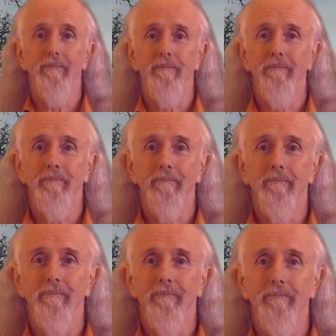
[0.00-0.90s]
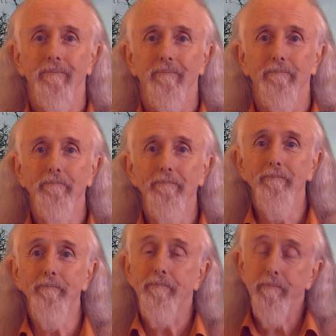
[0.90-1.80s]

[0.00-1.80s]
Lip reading: No one is speaking in this clip.